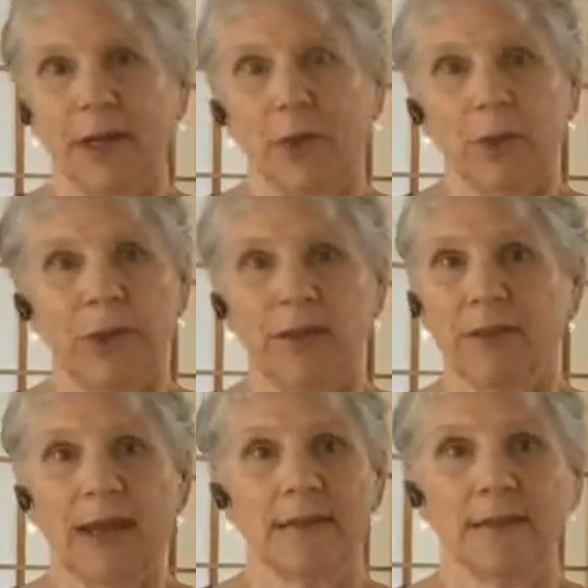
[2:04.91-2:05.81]
with
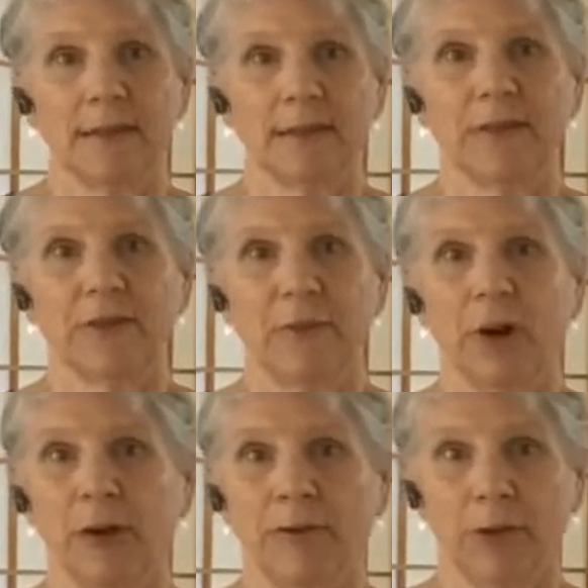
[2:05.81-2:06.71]
that still
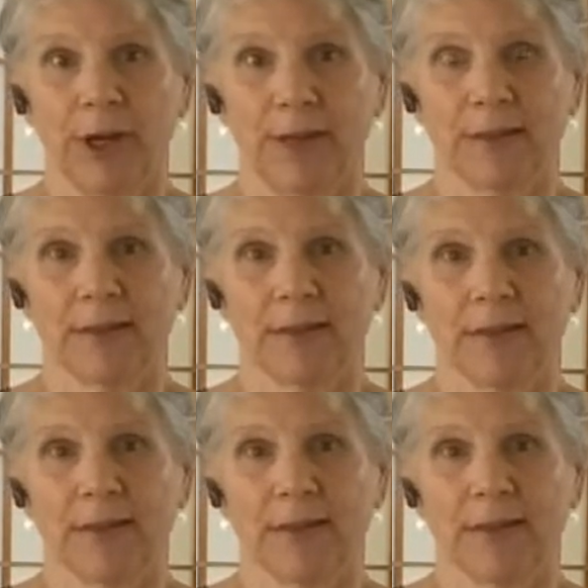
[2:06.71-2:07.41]
small voice,